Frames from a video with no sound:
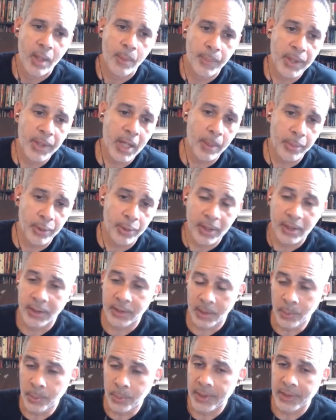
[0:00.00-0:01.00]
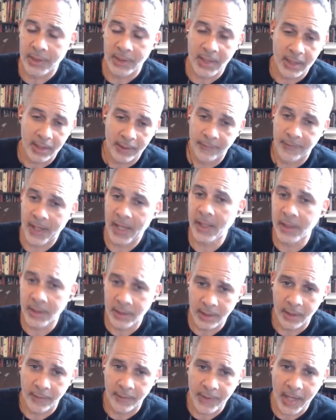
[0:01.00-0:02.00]
be able in some ways to take advantage
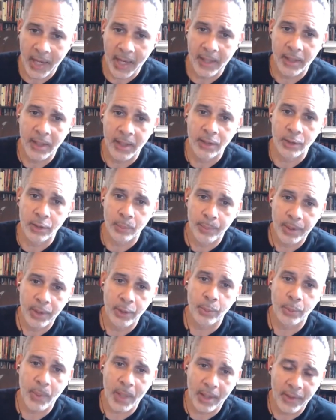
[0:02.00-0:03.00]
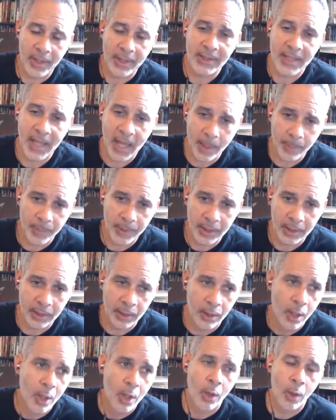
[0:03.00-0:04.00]
of that and to build while that's happening?
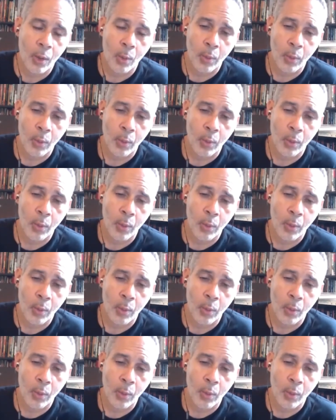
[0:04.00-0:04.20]
Or